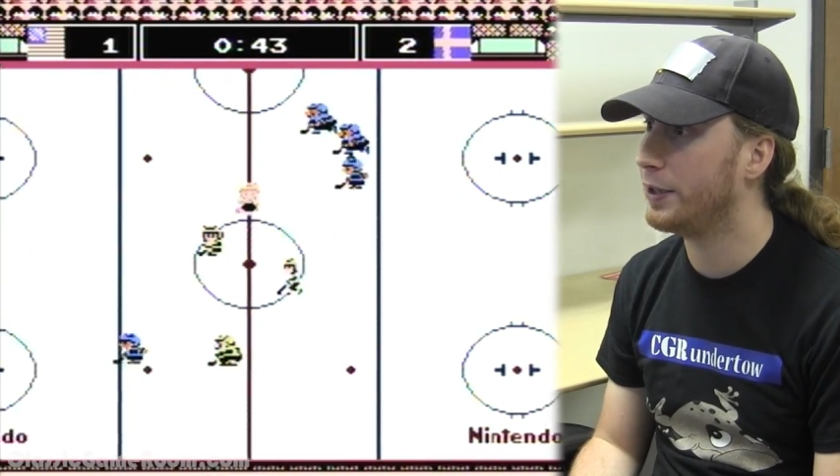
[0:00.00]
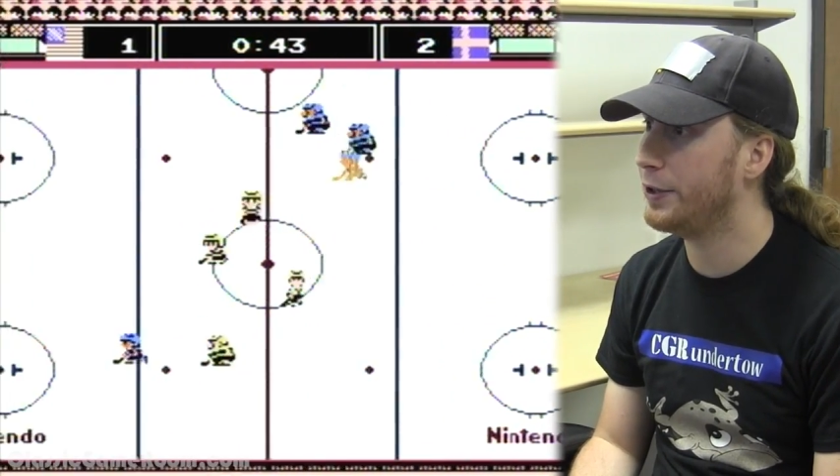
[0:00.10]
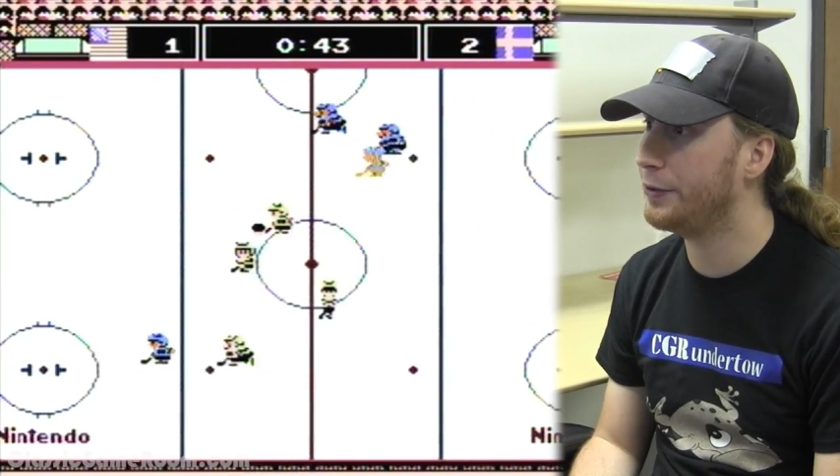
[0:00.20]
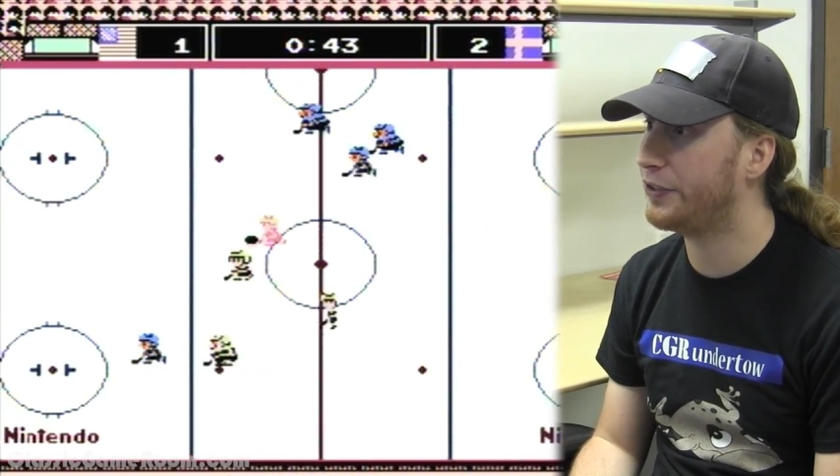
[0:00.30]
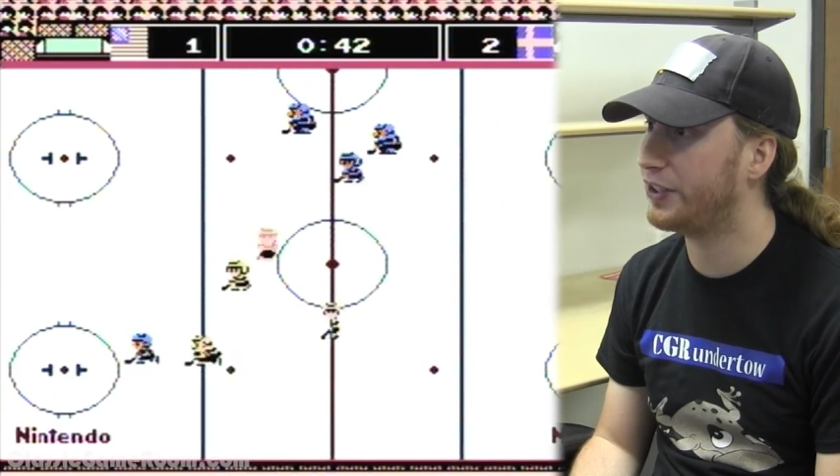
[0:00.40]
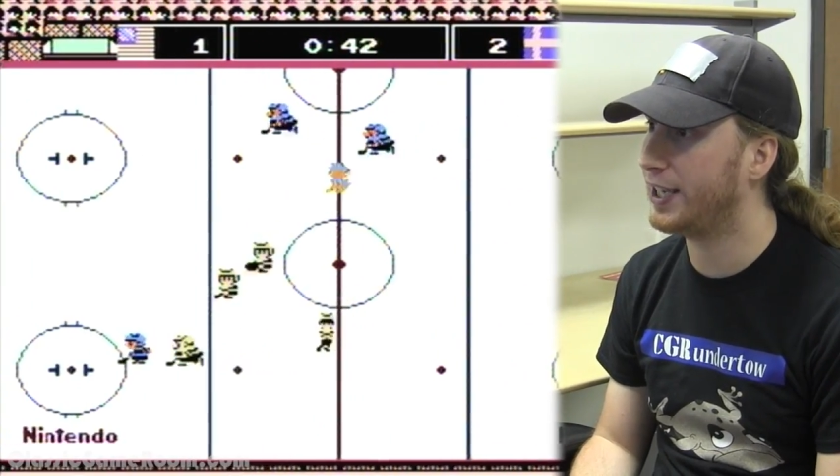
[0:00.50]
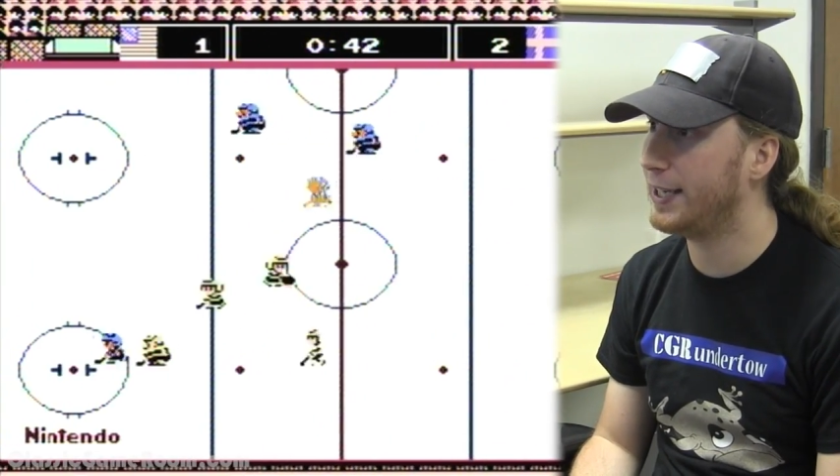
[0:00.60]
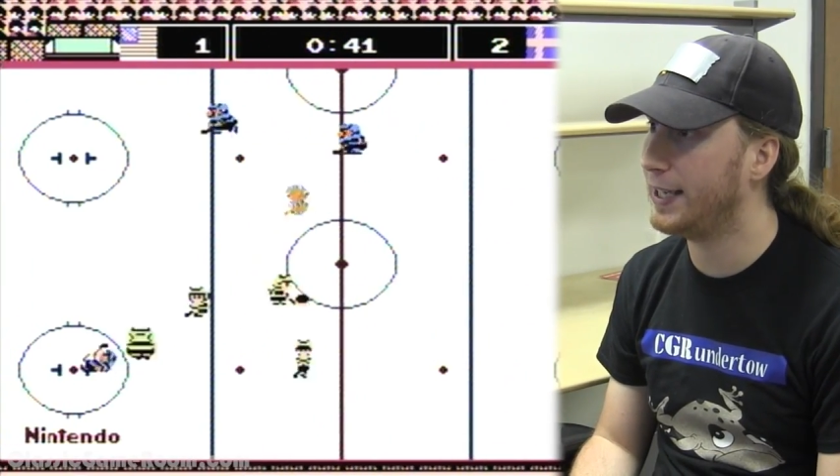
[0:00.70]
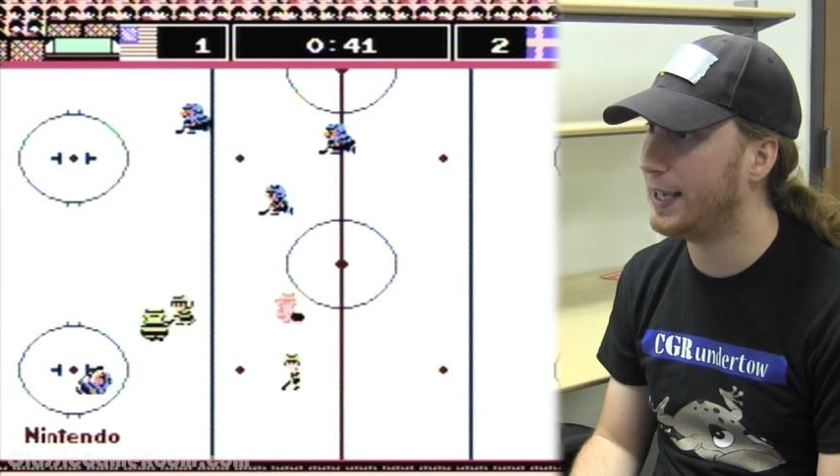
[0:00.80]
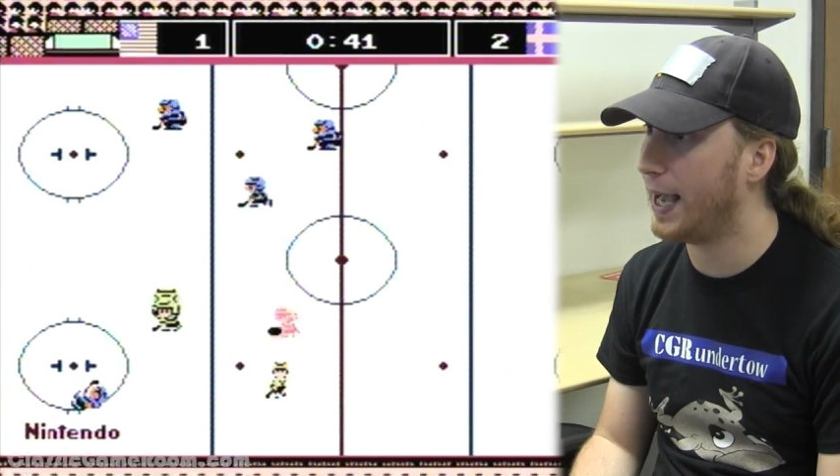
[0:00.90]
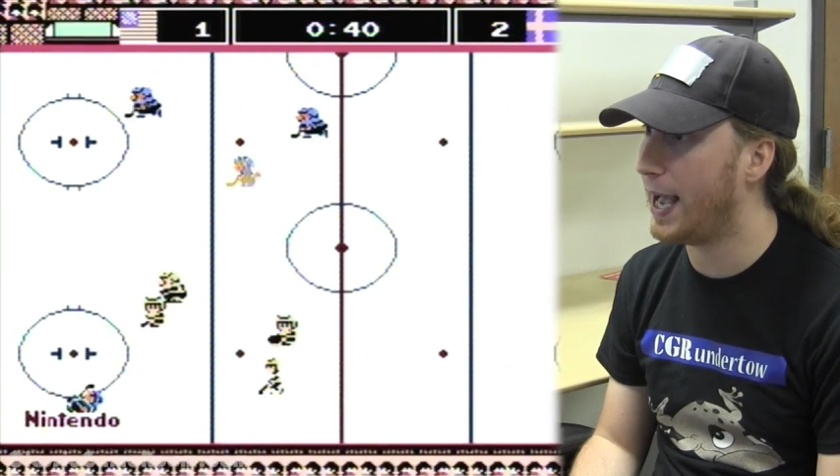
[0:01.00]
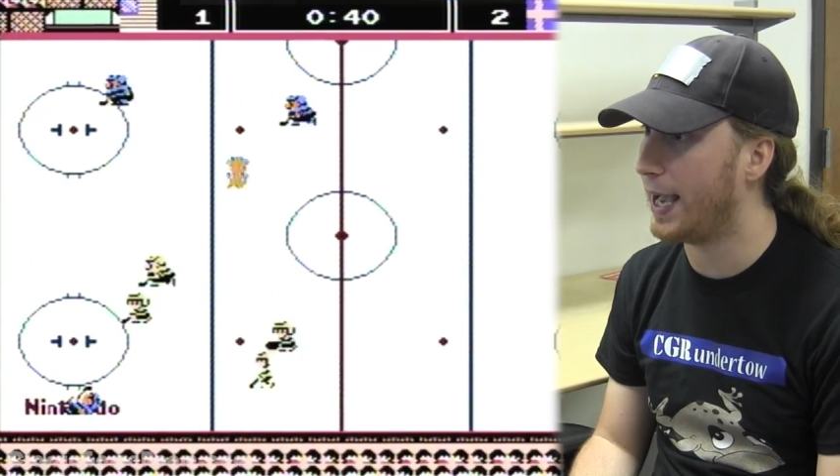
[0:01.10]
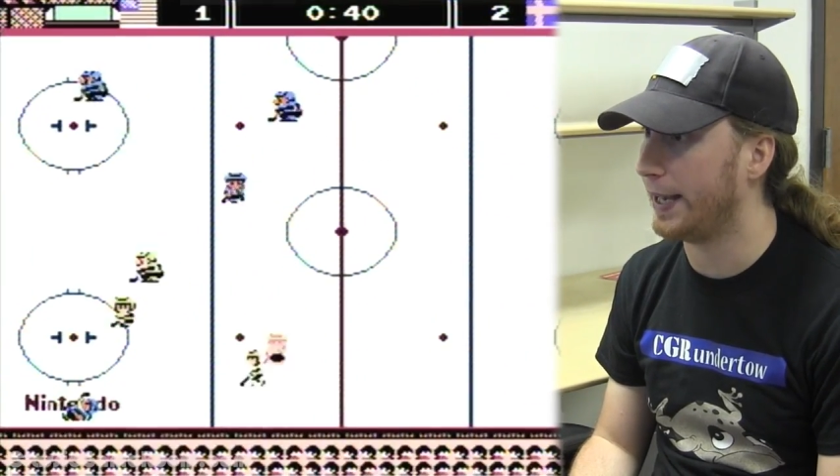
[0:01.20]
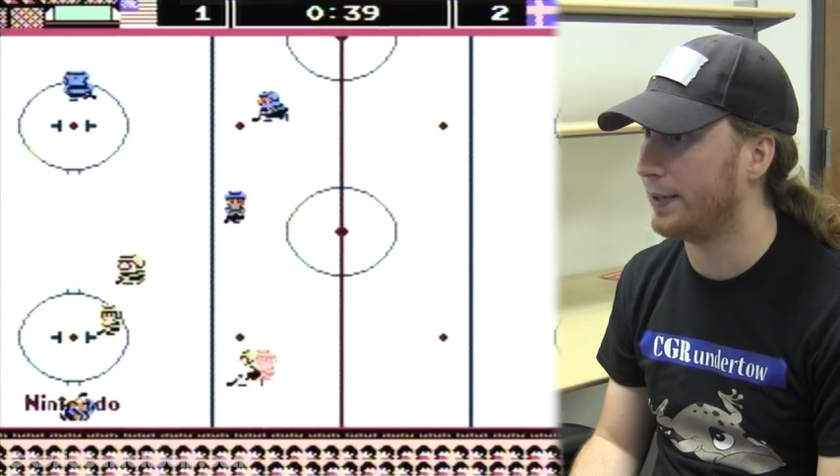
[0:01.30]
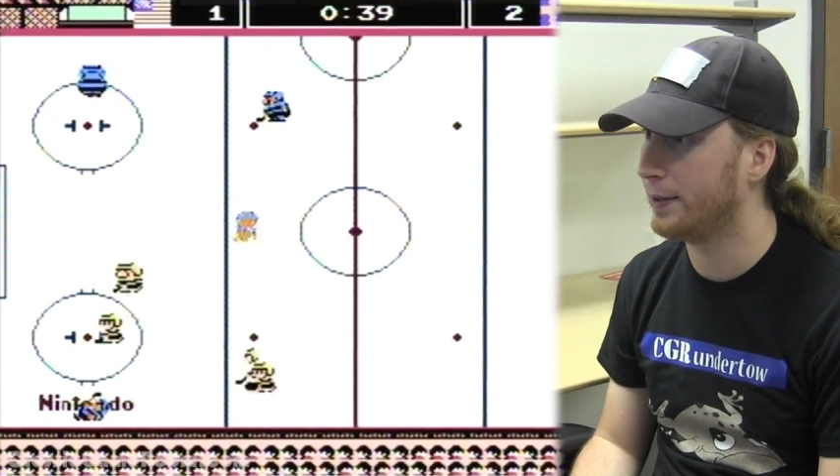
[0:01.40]
You skinny
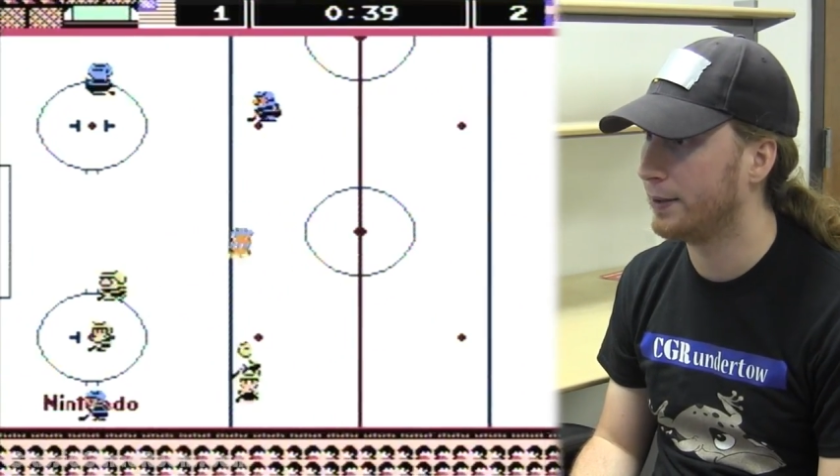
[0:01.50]
guy.